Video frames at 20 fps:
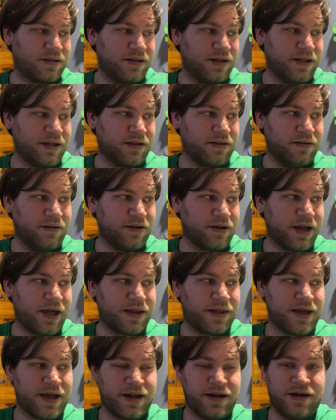like, look
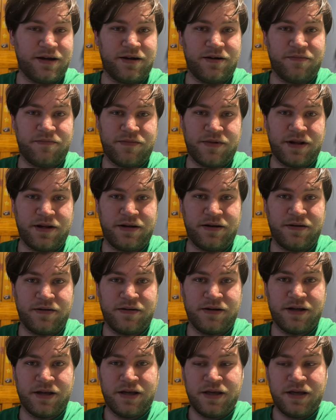at that and, and